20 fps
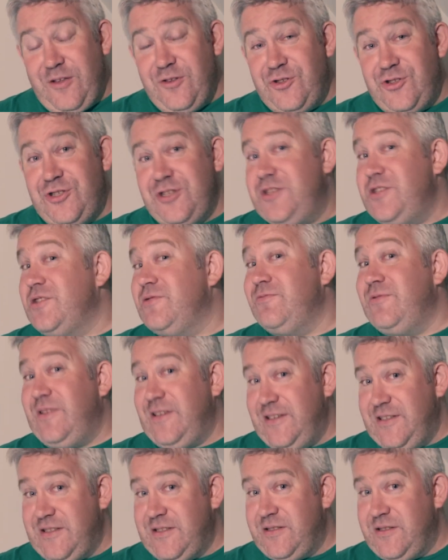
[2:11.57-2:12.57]
Just
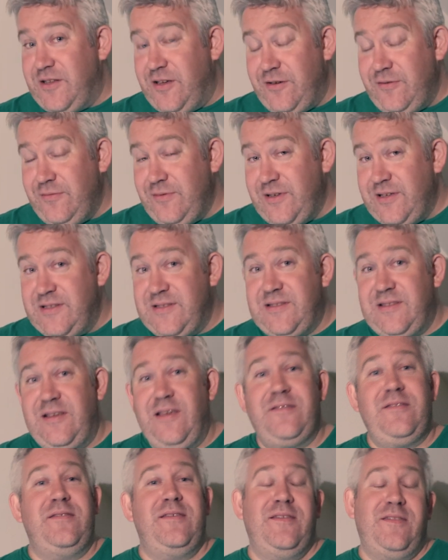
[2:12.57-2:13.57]
released, though, is
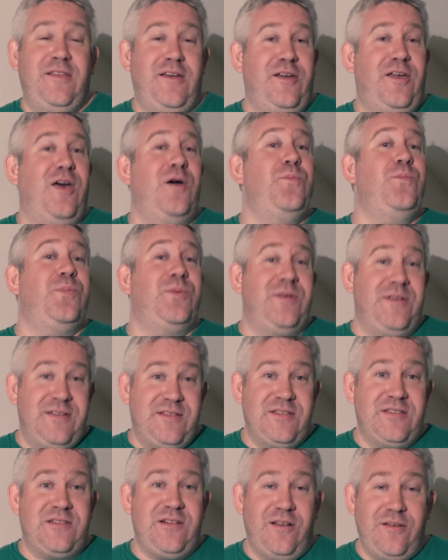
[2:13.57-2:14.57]
the other thing that
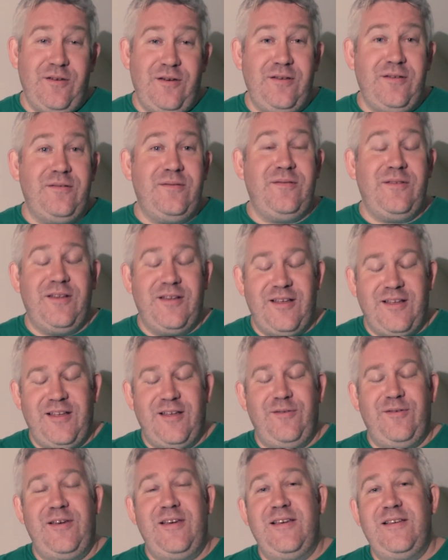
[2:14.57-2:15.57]
accompanies the slogan,
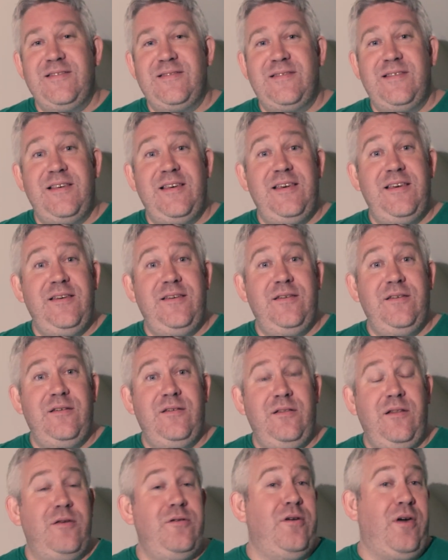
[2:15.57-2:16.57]
is the
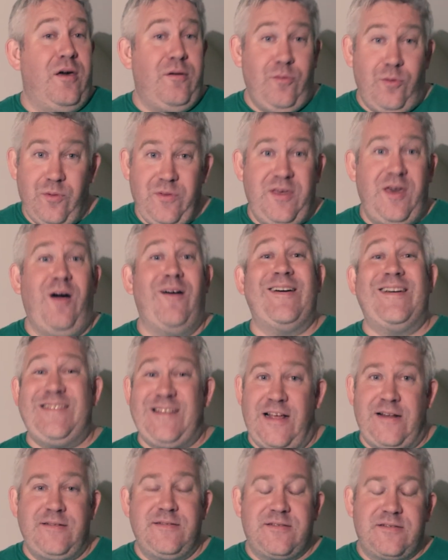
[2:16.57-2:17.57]
logo, or the
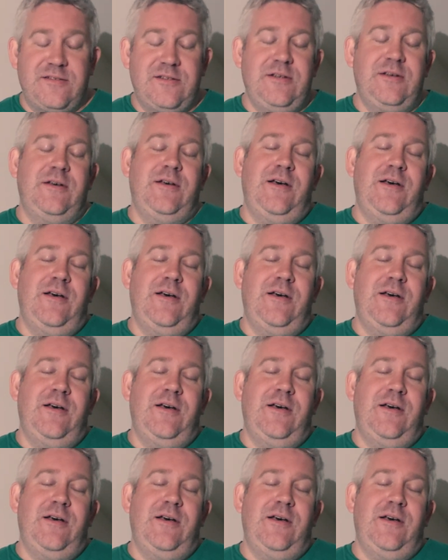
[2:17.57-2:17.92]
ident.